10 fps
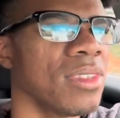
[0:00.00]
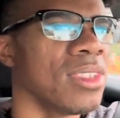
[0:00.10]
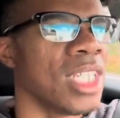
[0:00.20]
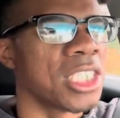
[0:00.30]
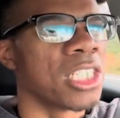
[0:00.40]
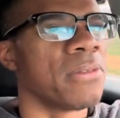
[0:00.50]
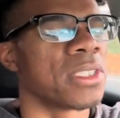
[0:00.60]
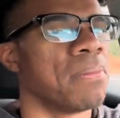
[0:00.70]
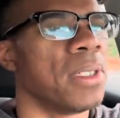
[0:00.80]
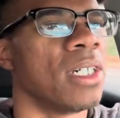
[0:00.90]
Not sure if it's
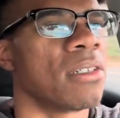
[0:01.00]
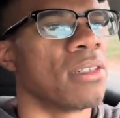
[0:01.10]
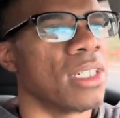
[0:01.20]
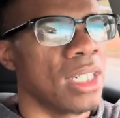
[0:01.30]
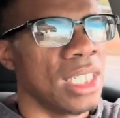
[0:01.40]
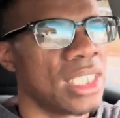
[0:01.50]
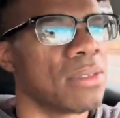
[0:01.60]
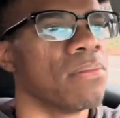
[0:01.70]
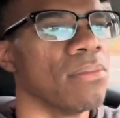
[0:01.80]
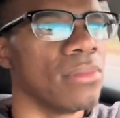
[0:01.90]
a bug or a glitch.
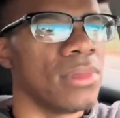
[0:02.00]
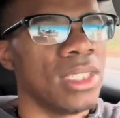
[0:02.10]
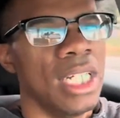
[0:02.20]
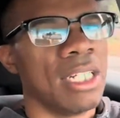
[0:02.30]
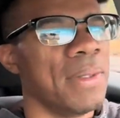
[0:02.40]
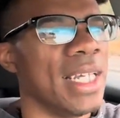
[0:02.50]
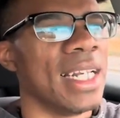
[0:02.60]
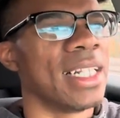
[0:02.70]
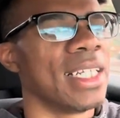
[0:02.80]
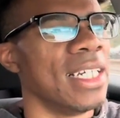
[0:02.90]
It could be
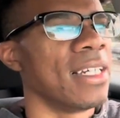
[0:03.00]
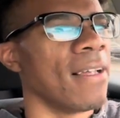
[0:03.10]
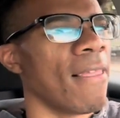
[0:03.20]
anything.